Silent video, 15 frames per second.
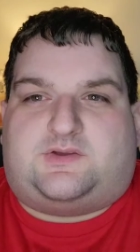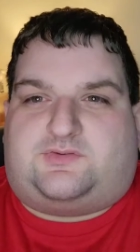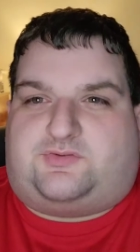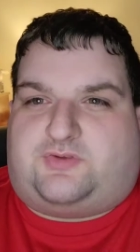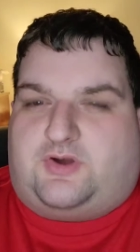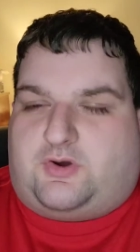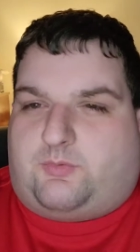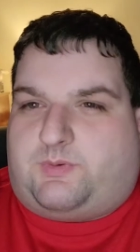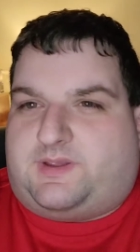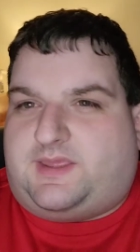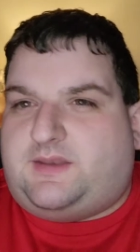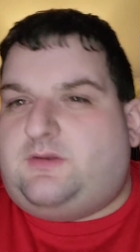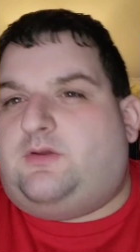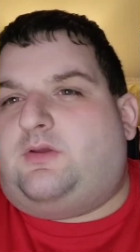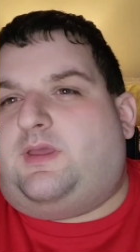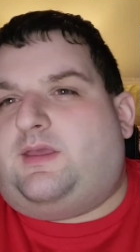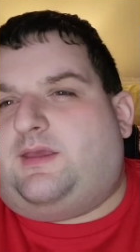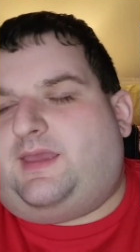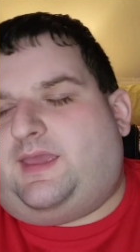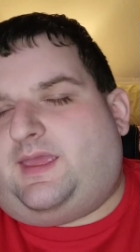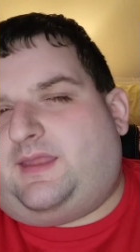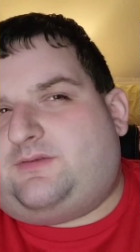So we're getting
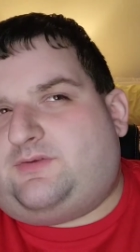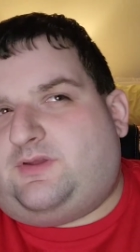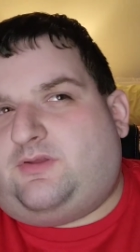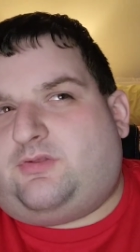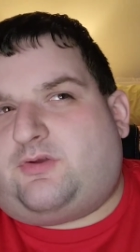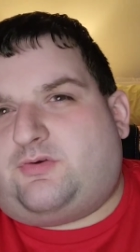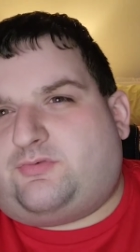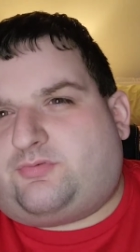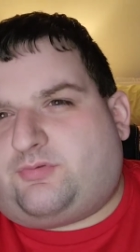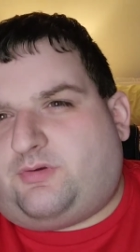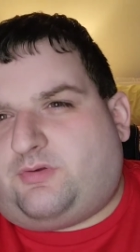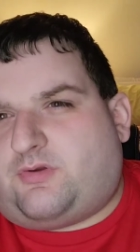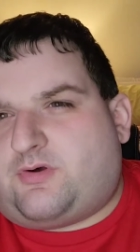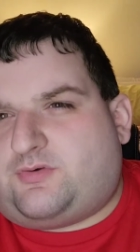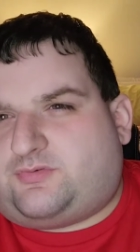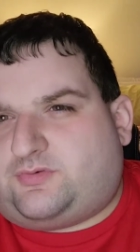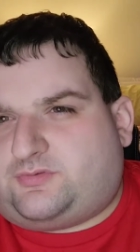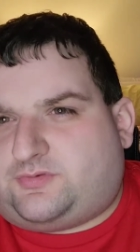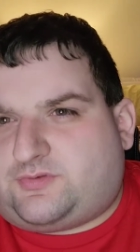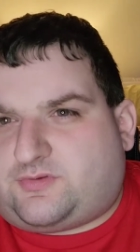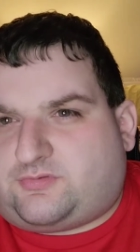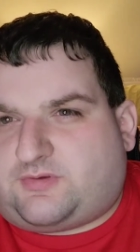edging closer and closer
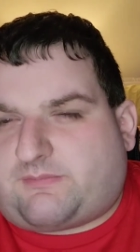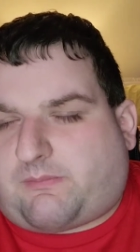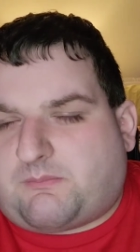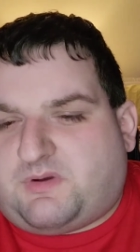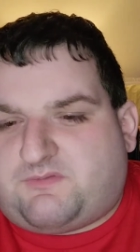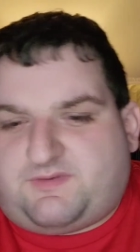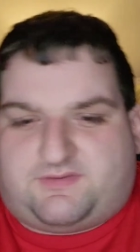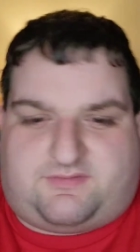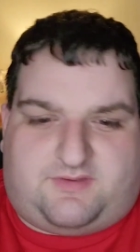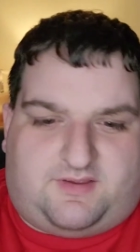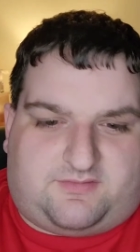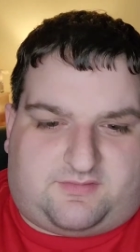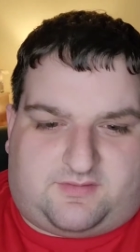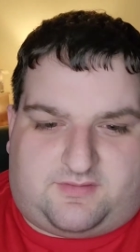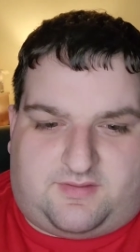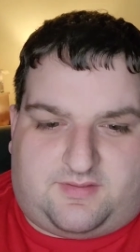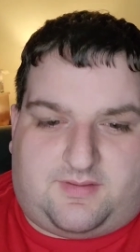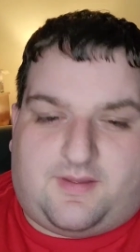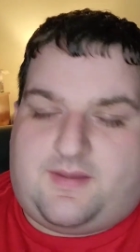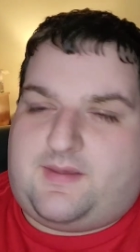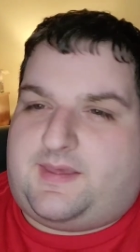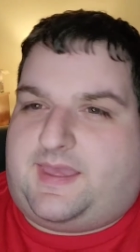to the summer movie season,
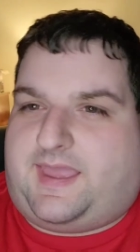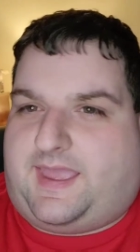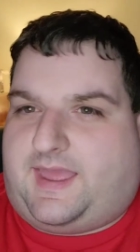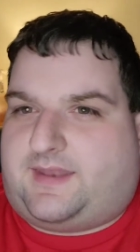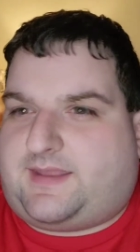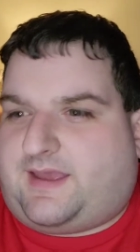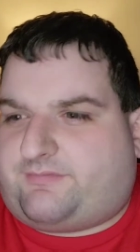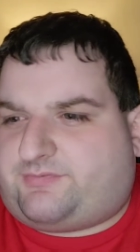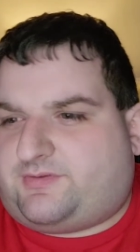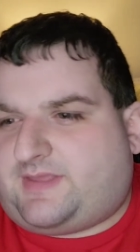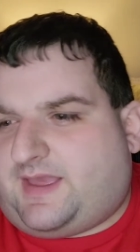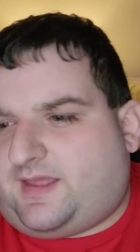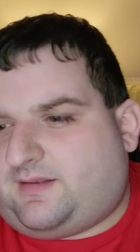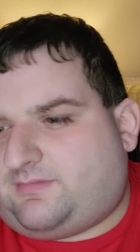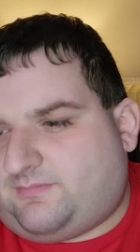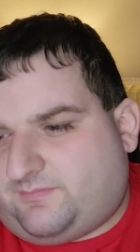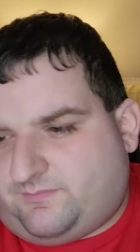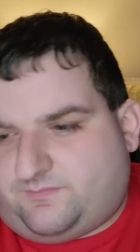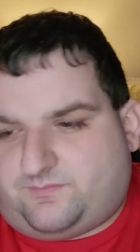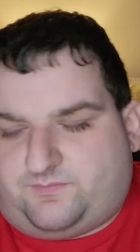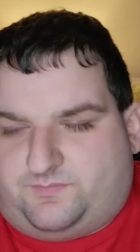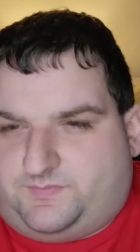and after that,
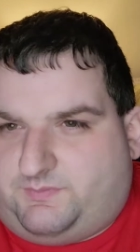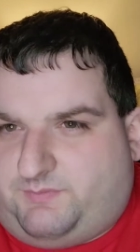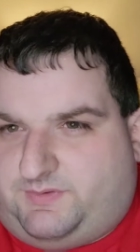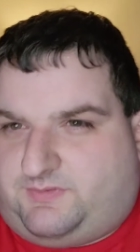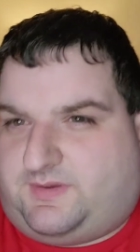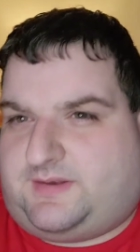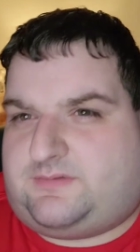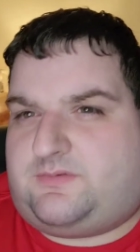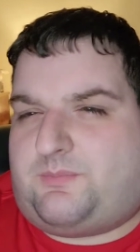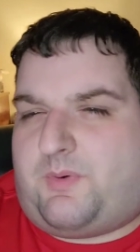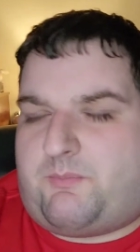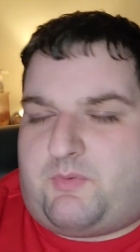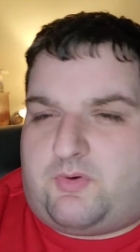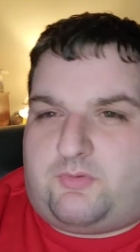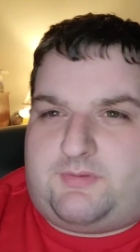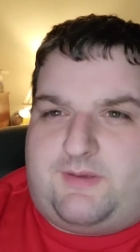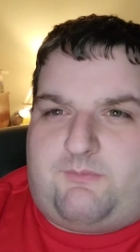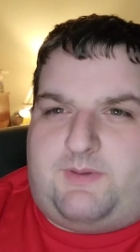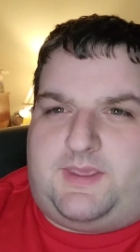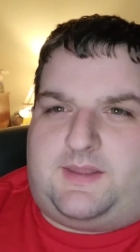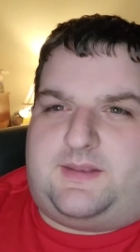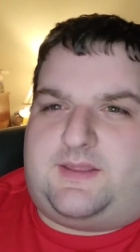we get into Memorial Day
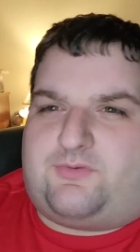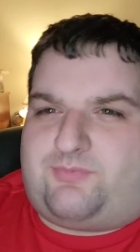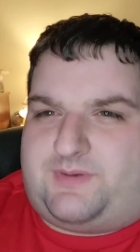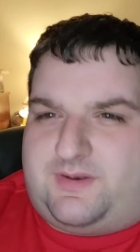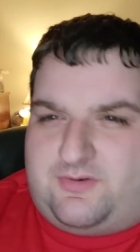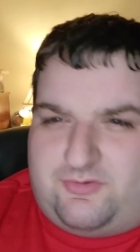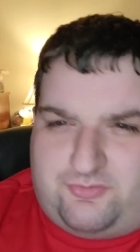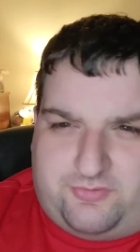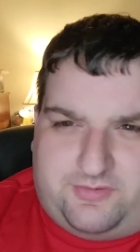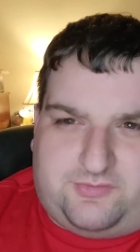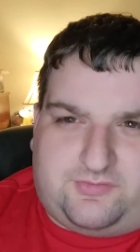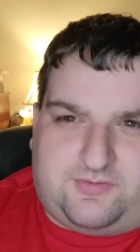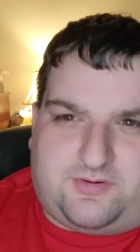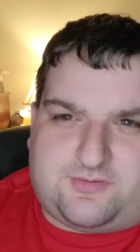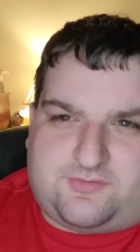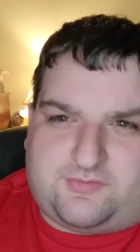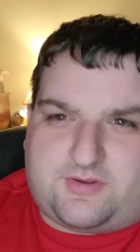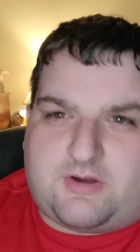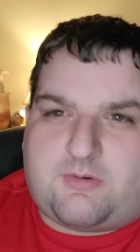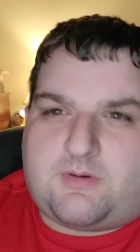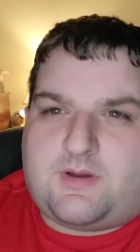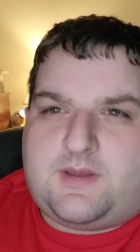weekend. That's when it usually starts.
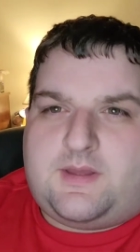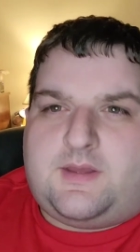So